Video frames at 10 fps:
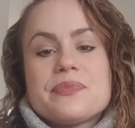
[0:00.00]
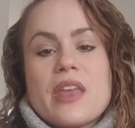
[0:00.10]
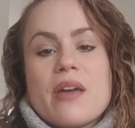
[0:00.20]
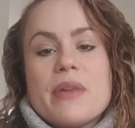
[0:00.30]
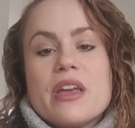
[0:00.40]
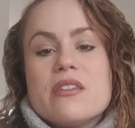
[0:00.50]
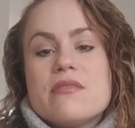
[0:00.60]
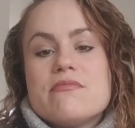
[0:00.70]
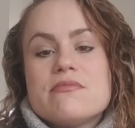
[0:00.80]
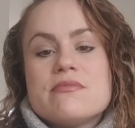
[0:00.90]
That meant
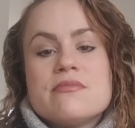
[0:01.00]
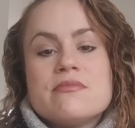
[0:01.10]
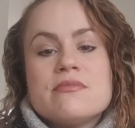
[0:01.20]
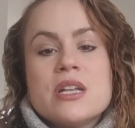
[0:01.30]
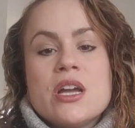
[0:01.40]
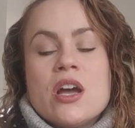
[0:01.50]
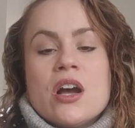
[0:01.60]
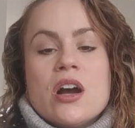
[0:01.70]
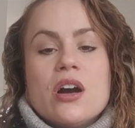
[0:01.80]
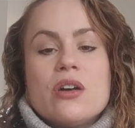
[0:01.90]

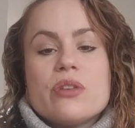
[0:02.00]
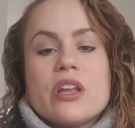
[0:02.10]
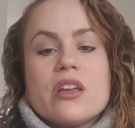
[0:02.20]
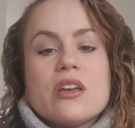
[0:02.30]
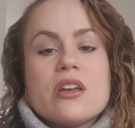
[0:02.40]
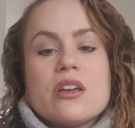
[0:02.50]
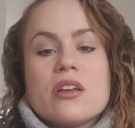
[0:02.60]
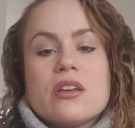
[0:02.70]
owning